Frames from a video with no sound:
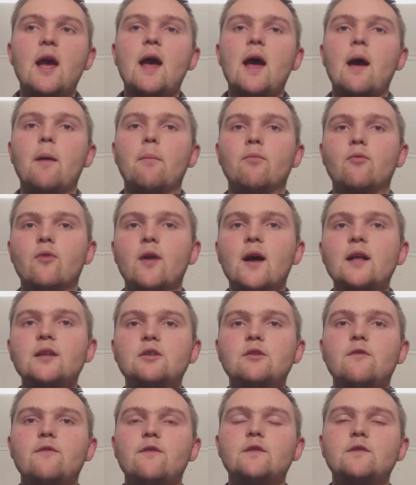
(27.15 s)
a
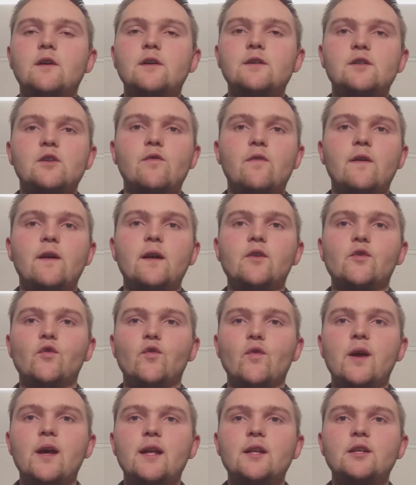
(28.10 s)
branch of philosophy
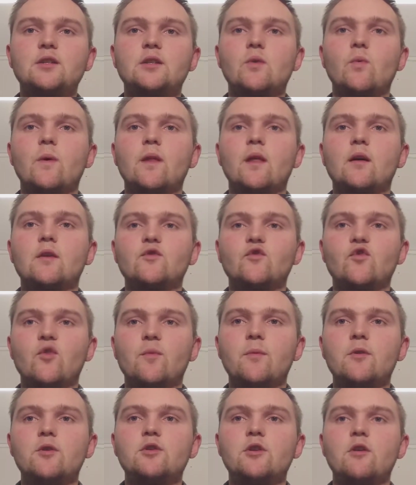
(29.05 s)
enriched with the
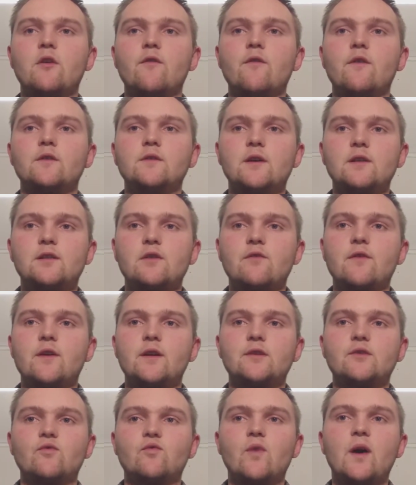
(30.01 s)
contribution of
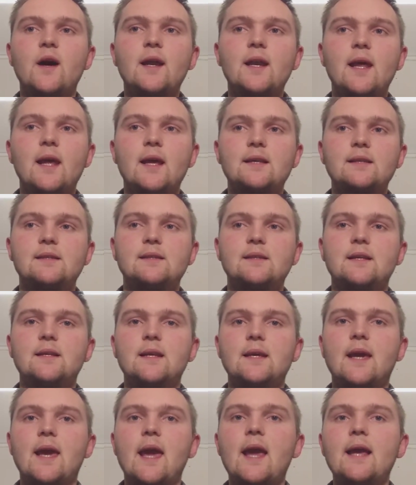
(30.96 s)
philosophers' writings
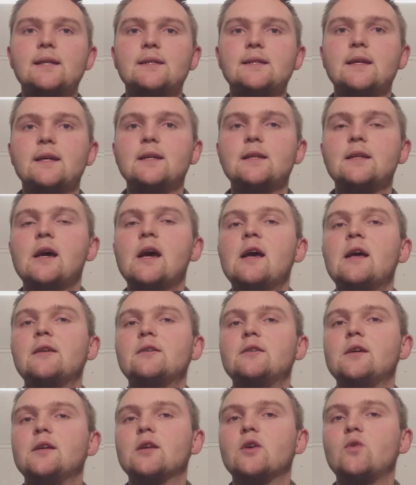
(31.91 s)
dedicated
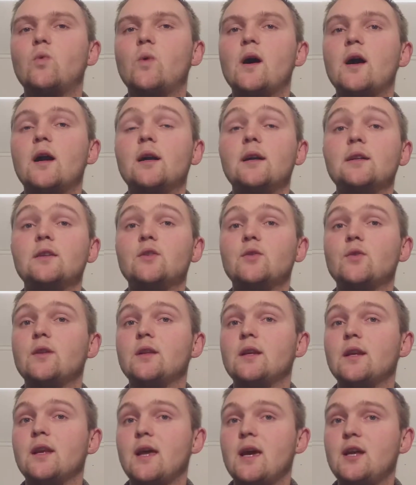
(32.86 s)
to inquire into the
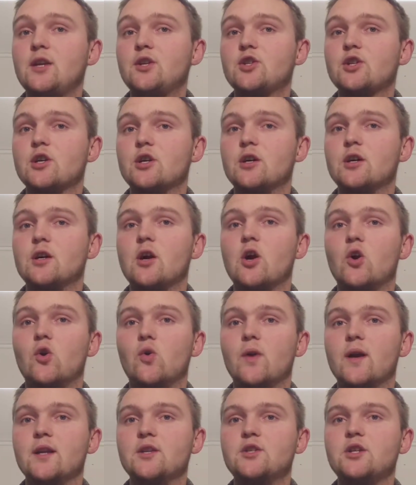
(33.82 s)
nature,
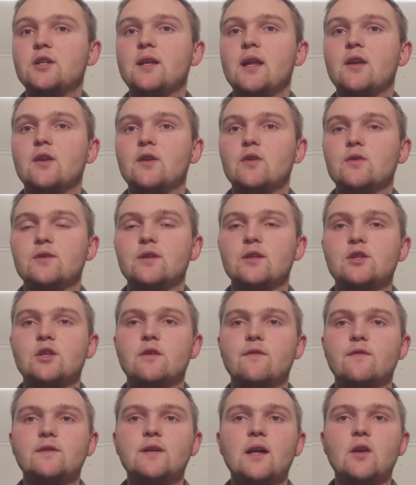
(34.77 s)
origin, and usage
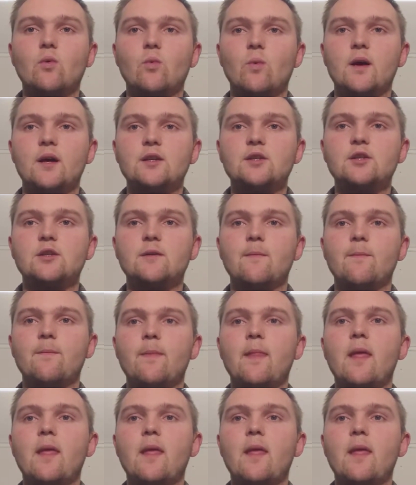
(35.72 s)
of language.